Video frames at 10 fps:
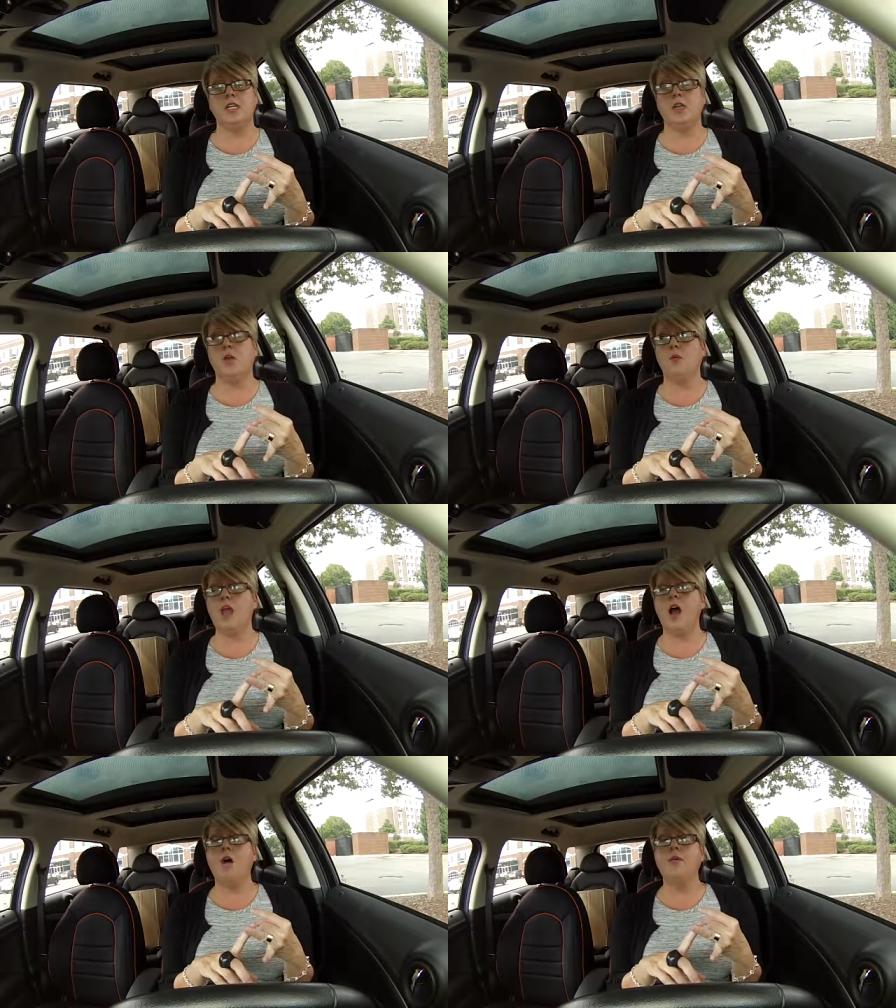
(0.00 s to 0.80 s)
You know, we
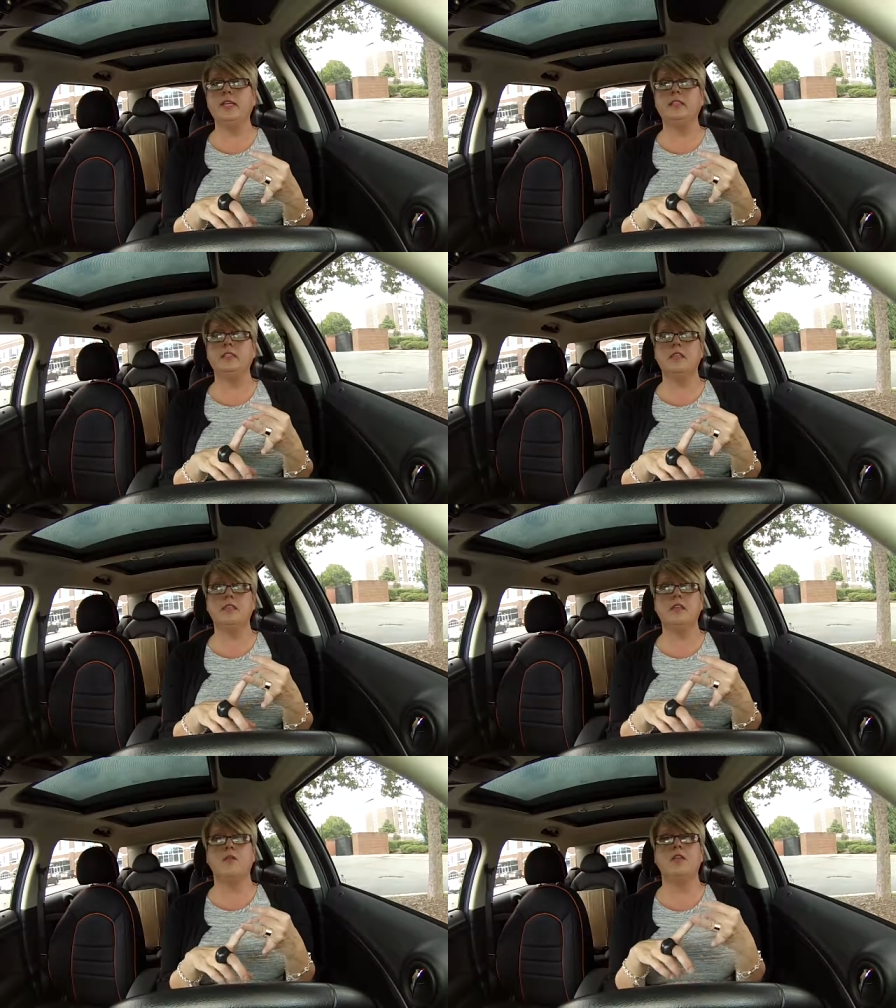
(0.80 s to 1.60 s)
always
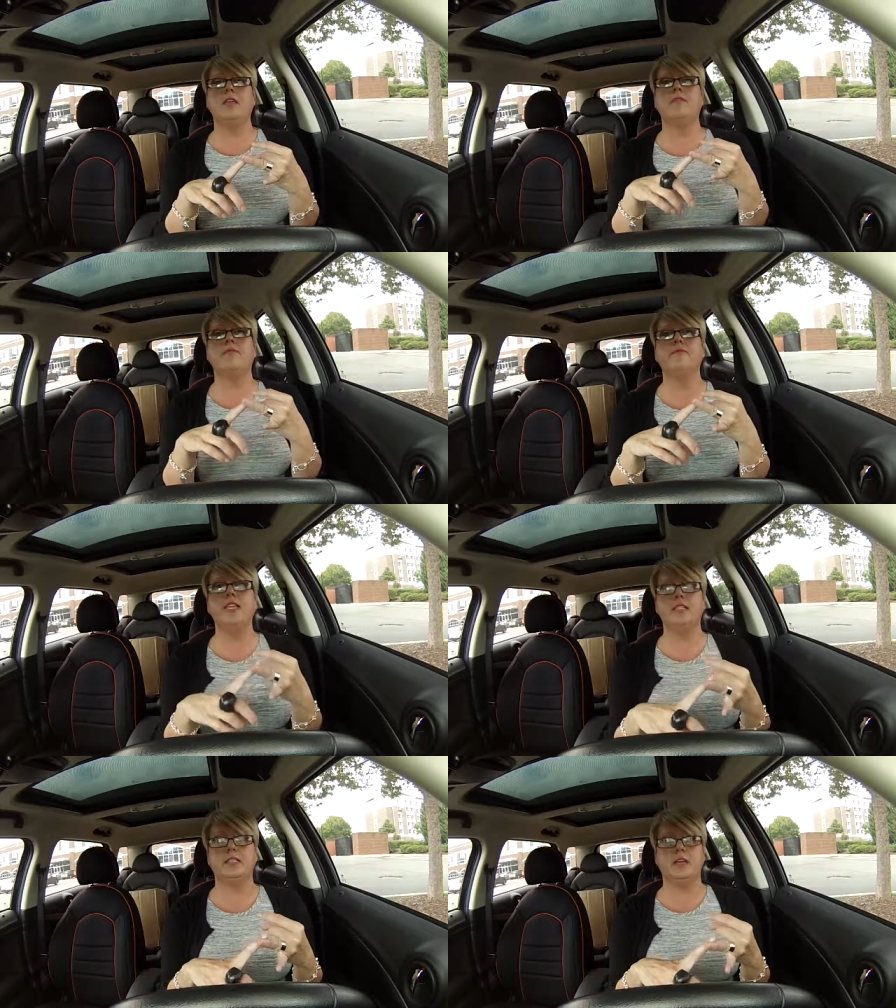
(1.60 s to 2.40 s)
think that we can
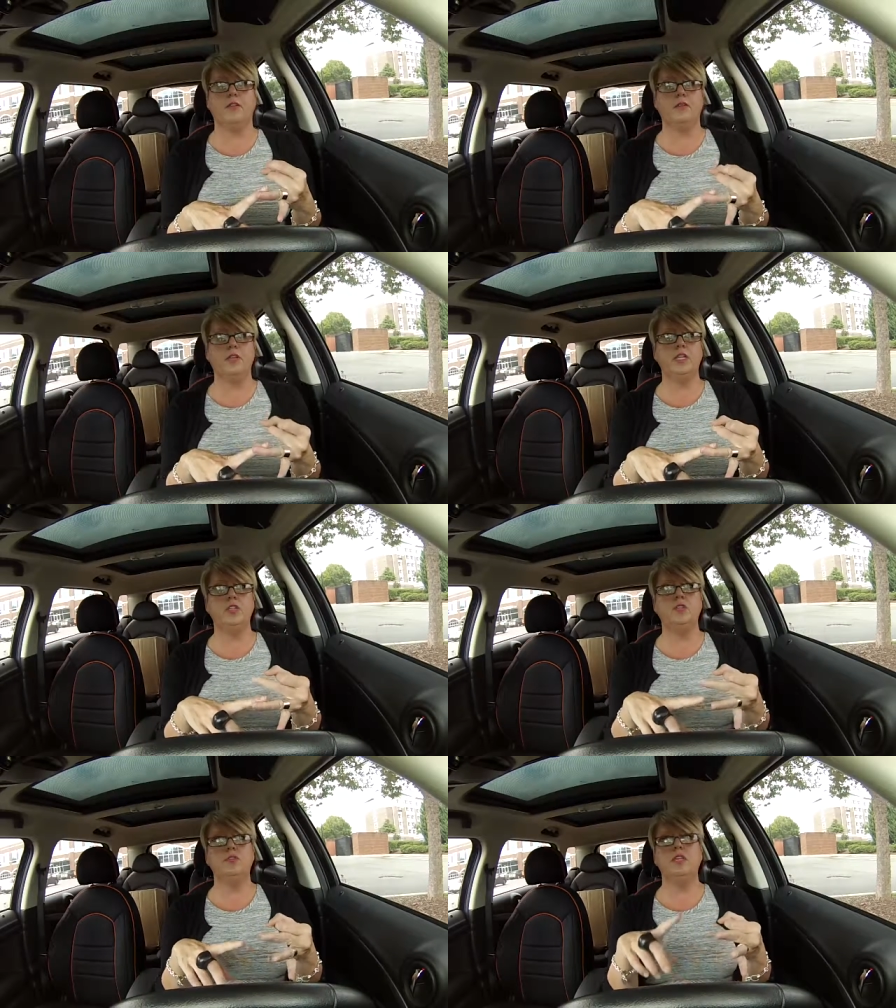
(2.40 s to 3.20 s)
fix it. If we
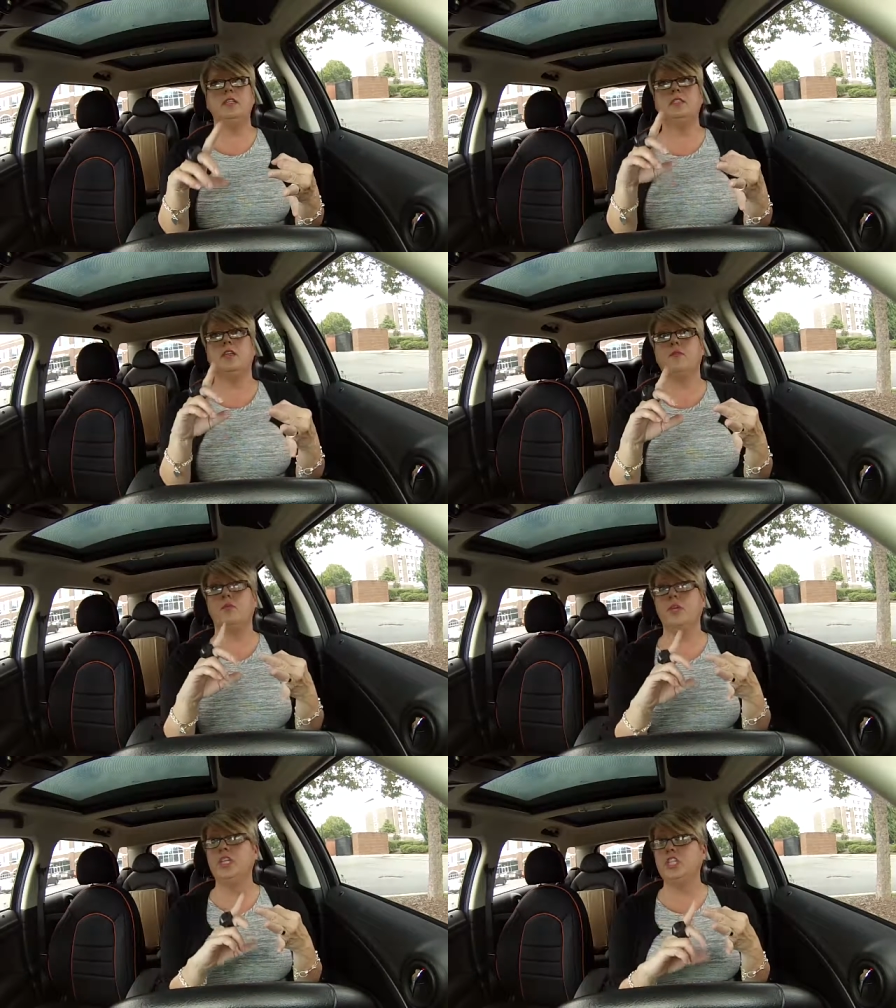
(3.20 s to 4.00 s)
do this, if
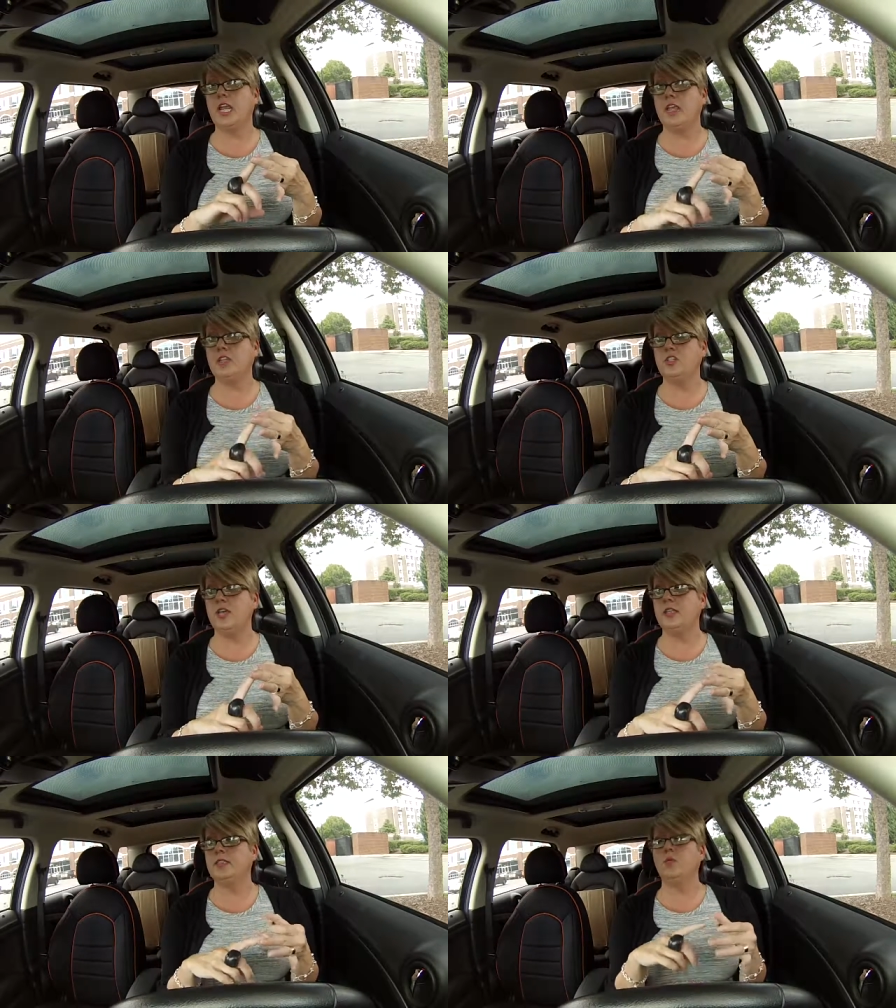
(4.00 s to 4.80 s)
we change
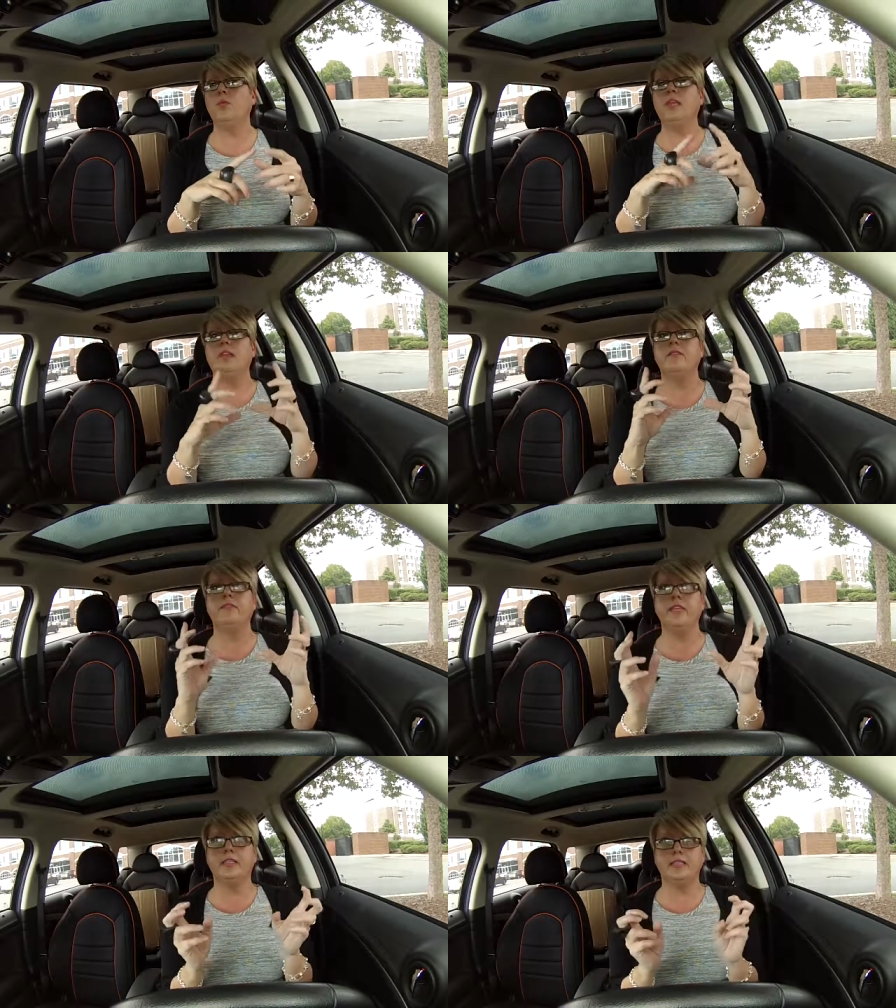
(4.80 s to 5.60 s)
us, we can
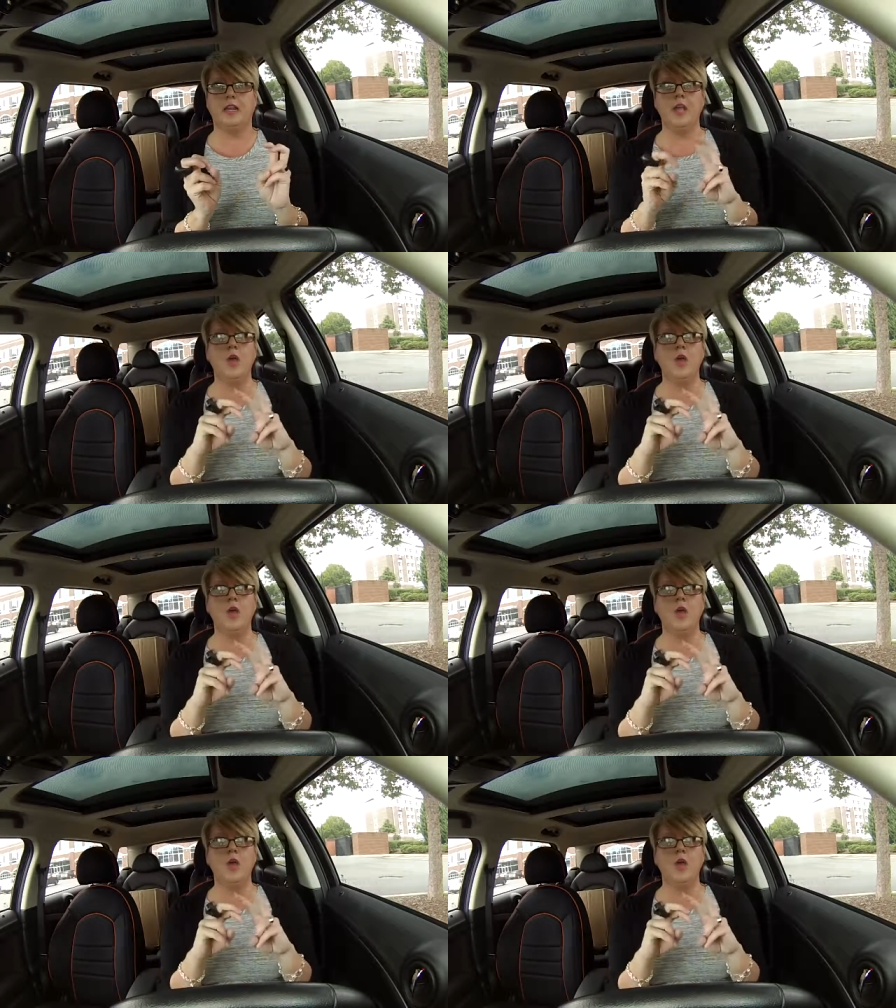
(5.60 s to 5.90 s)
fix it.